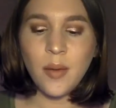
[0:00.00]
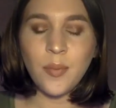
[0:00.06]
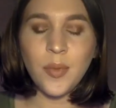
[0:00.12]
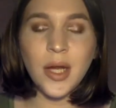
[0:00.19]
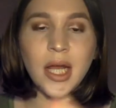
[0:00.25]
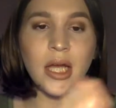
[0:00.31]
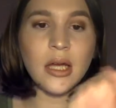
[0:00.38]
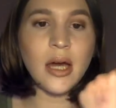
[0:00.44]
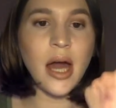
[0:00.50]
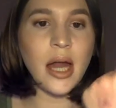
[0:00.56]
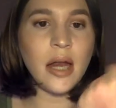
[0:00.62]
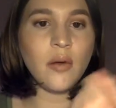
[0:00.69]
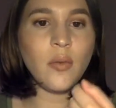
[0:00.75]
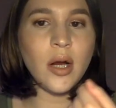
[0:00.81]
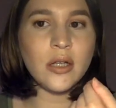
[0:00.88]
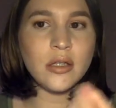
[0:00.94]
but it
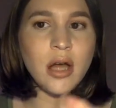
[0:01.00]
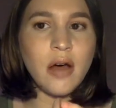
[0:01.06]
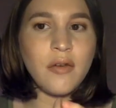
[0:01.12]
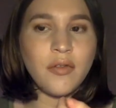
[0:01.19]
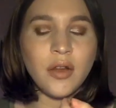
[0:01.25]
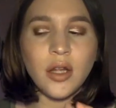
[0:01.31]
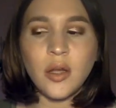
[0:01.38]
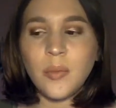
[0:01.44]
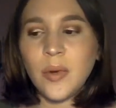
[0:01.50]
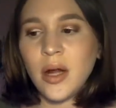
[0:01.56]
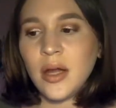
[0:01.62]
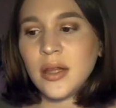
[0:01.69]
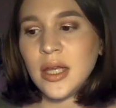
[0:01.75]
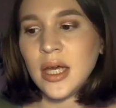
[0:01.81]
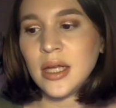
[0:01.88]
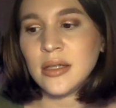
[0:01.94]
kind of wears off a little bit
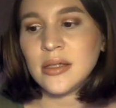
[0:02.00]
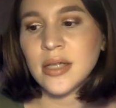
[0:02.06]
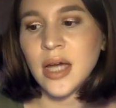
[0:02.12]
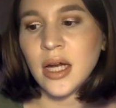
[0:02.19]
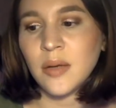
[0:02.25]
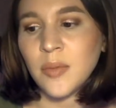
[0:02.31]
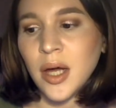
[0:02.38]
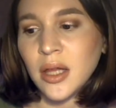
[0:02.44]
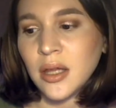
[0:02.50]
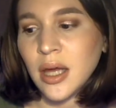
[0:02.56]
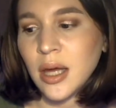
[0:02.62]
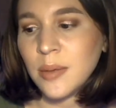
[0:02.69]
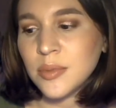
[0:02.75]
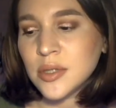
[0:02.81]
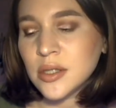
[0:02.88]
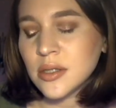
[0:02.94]
on the inside of my
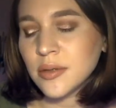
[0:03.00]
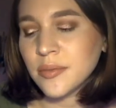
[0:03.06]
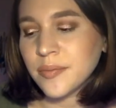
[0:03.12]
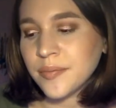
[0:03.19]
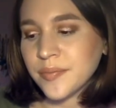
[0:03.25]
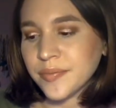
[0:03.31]
lips.